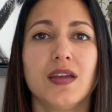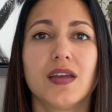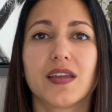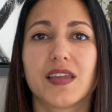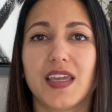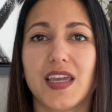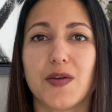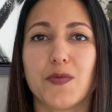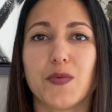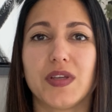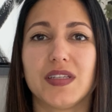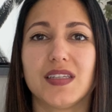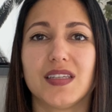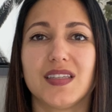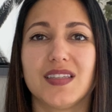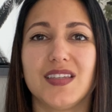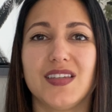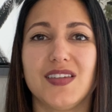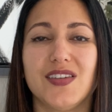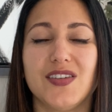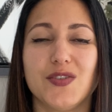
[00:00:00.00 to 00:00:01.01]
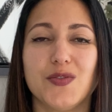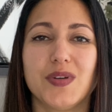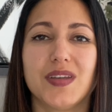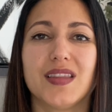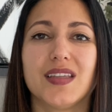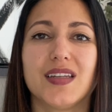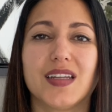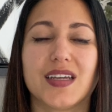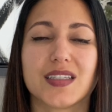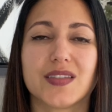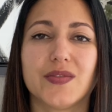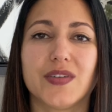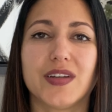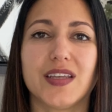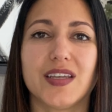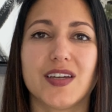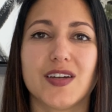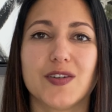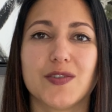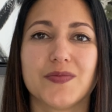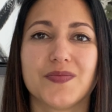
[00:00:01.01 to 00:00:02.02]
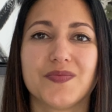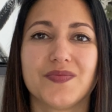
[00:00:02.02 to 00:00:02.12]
Can't wait to see you in the next video.